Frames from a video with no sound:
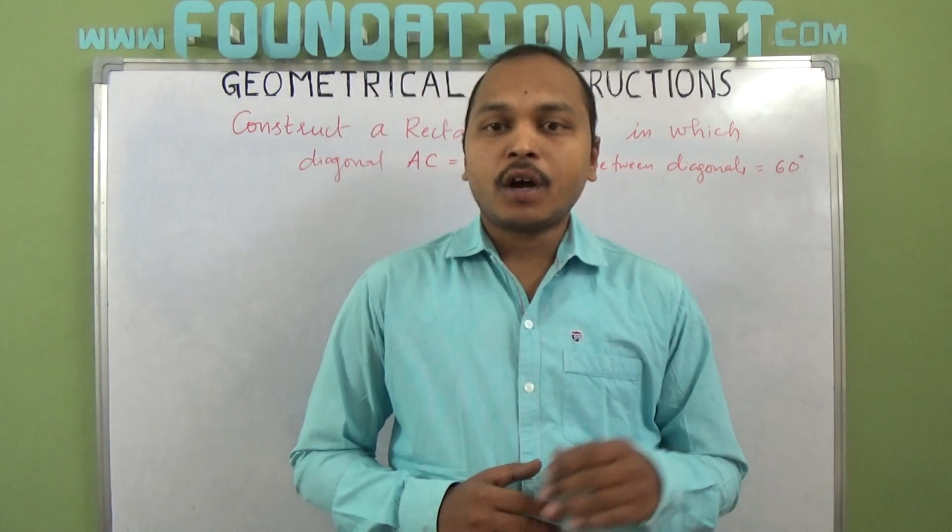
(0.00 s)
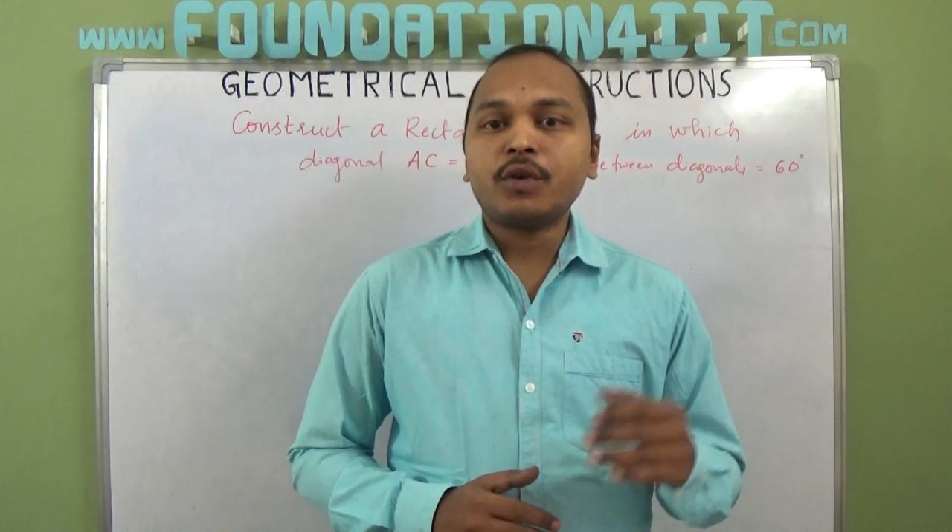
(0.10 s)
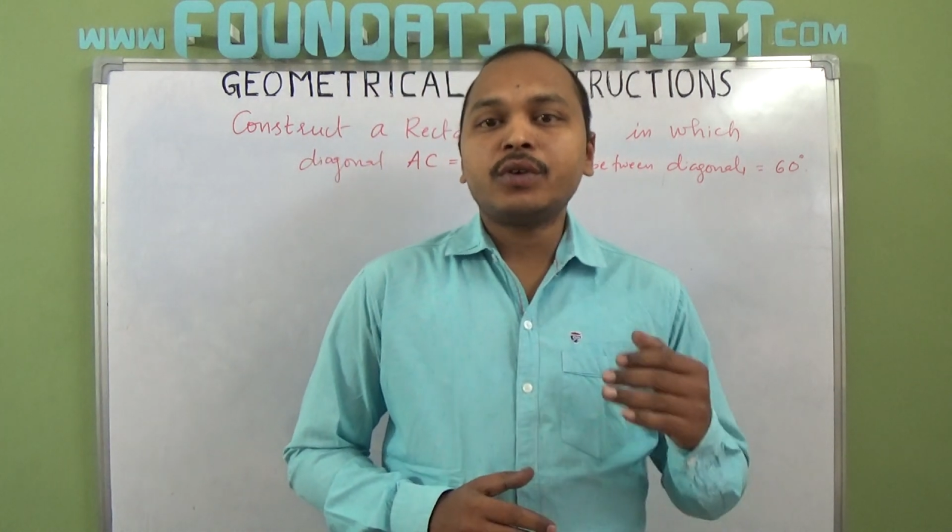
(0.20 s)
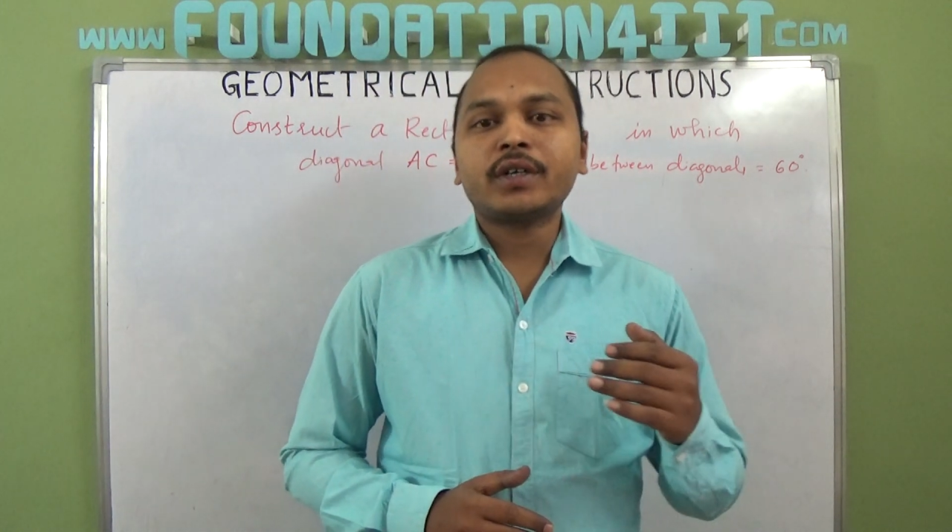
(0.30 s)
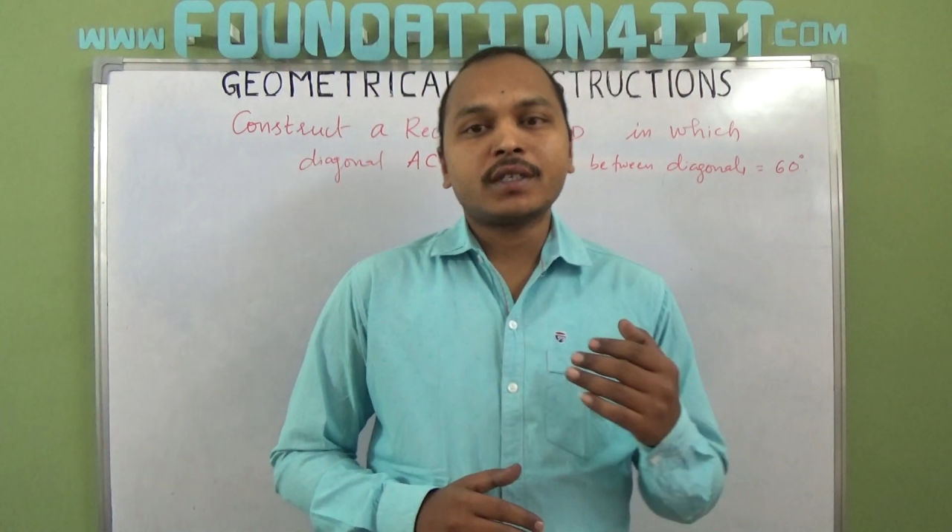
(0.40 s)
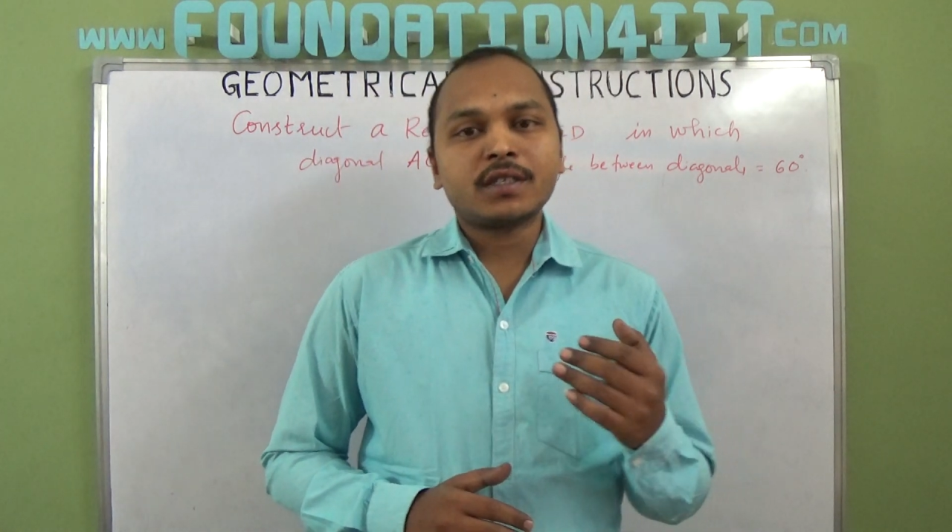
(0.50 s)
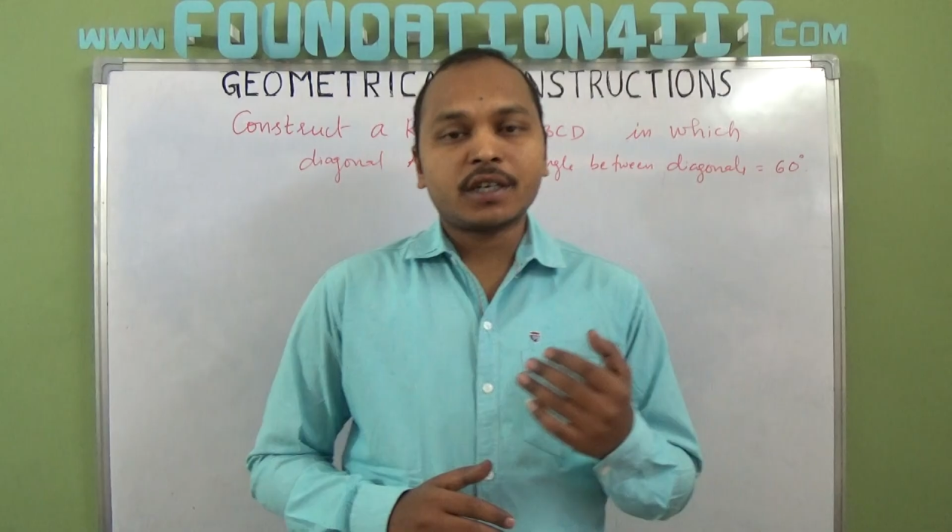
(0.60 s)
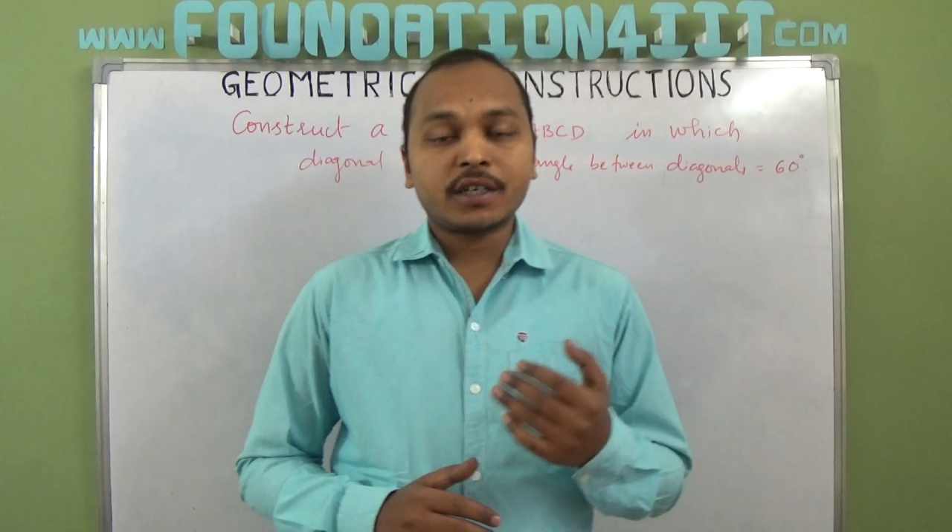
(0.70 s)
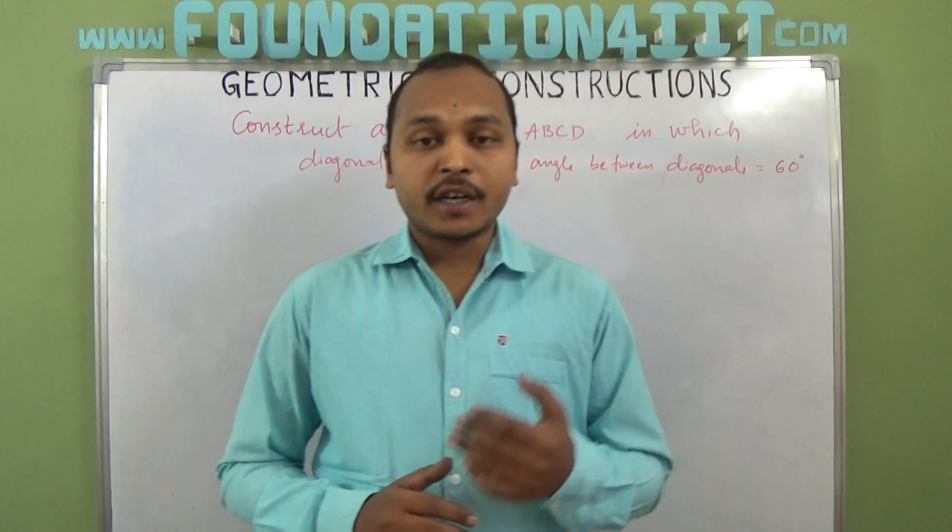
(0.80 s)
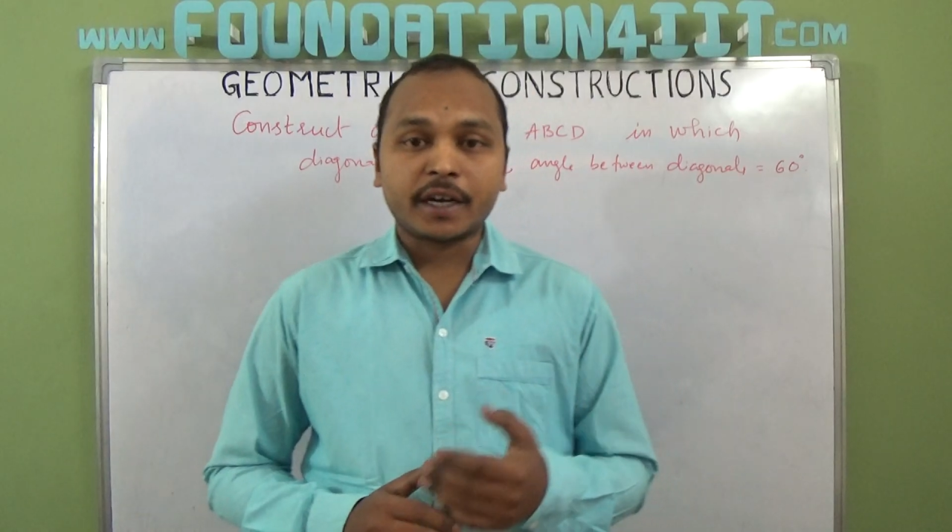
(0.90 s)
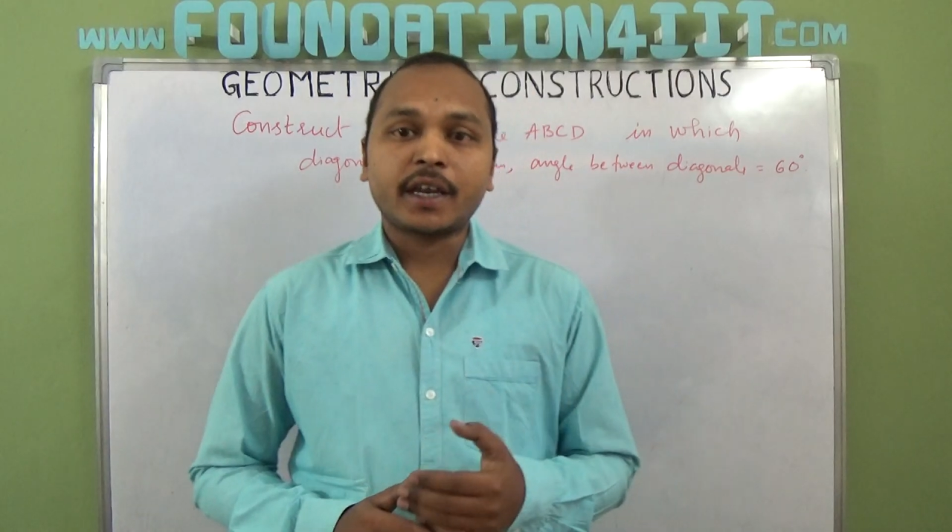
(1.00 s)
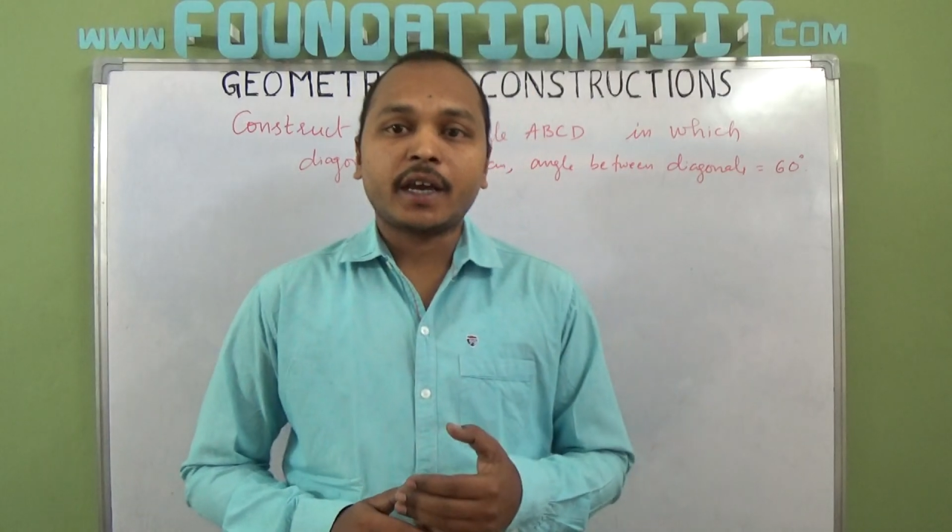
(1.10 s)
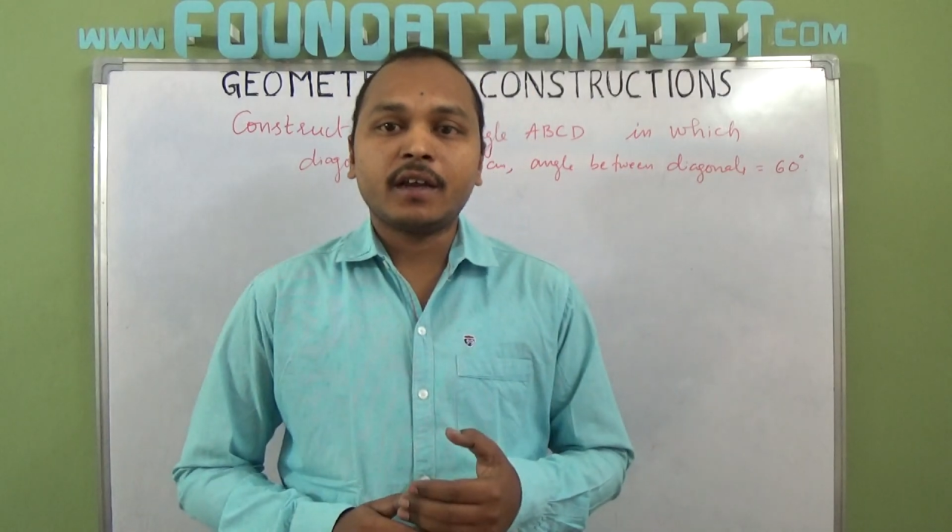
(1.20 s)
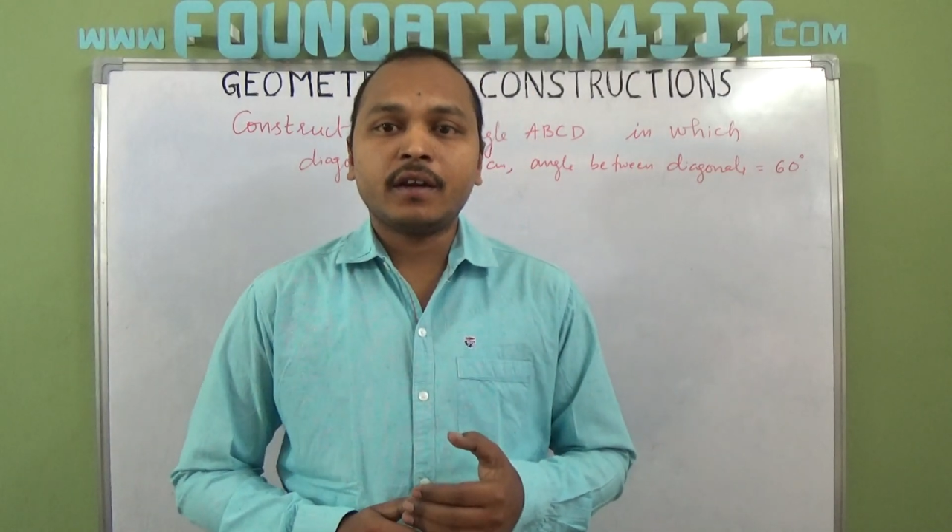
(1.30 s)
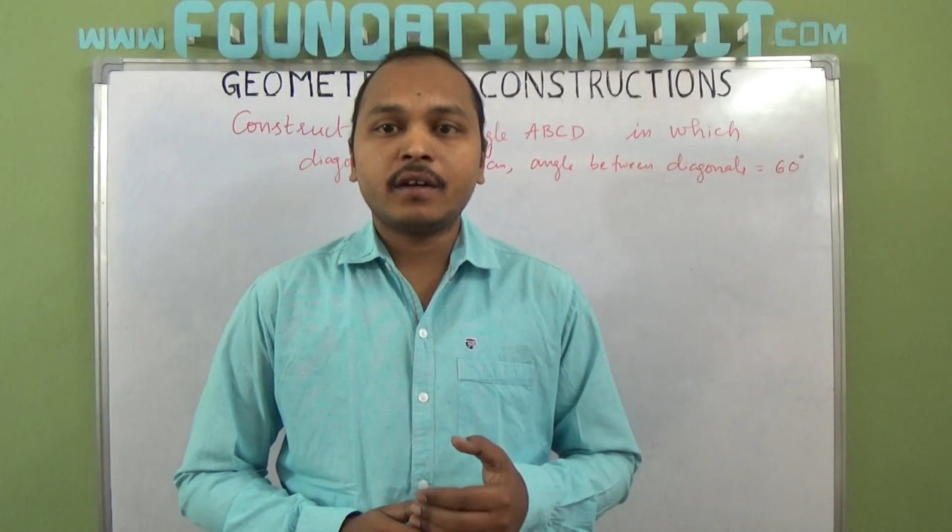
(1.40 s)
how to construct a
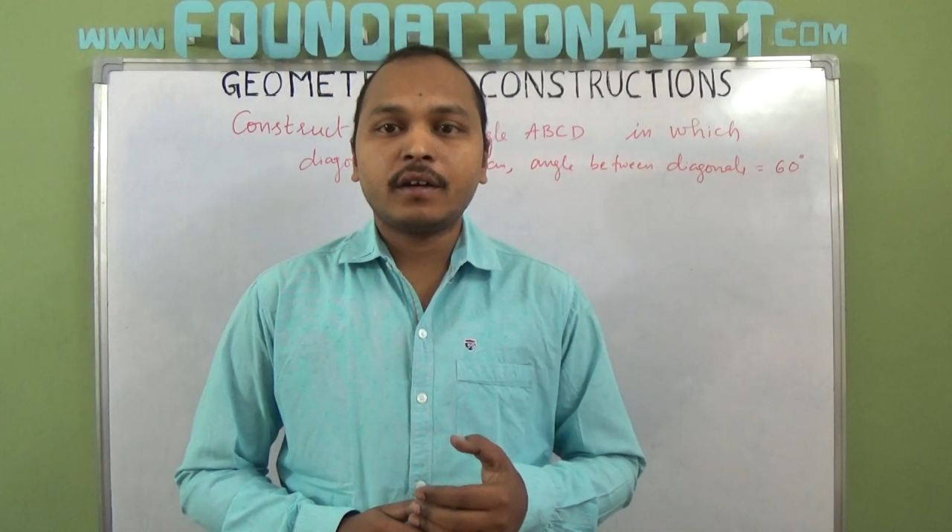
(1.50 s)
rectangle